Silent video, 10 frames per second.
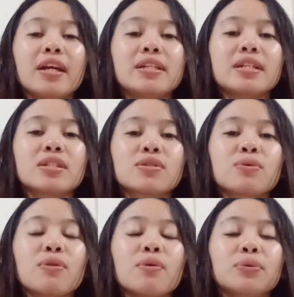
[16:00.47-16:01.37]
agents
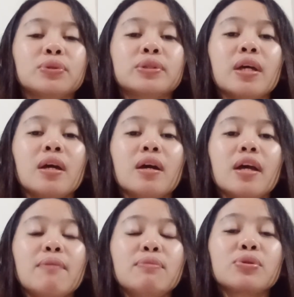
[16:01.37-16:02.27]
to those
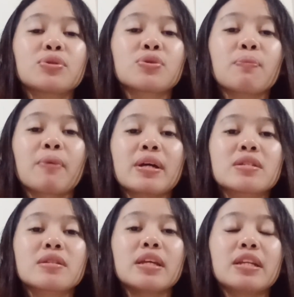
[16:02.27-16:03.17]

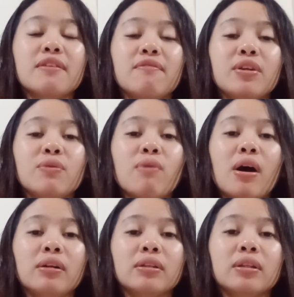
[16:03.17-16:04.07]
immunosuppressed
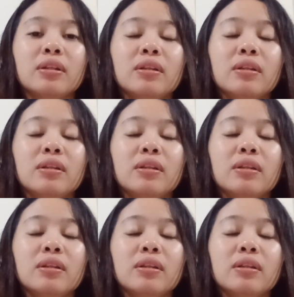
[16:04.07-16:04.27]
individual,